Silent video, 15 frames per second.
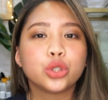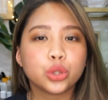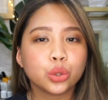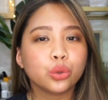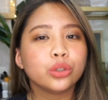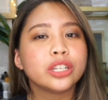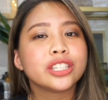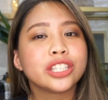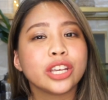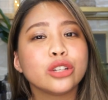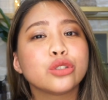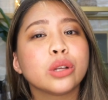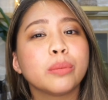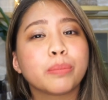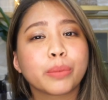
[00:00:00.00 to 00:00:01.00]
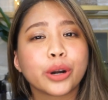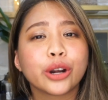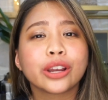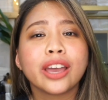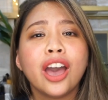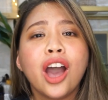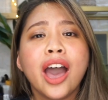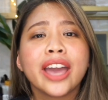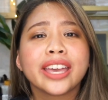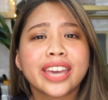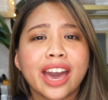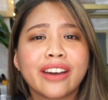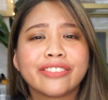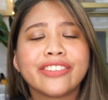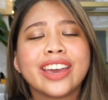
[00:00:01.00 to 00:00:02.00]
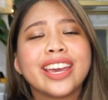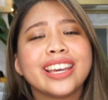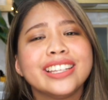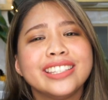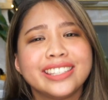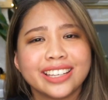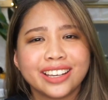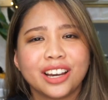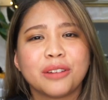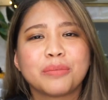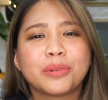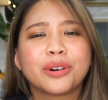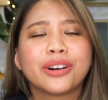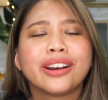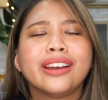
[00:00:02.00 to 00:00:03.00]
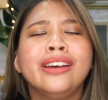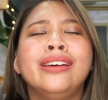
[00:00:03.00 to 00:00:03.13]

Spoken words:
to the Central Perk Cafe in Singapore.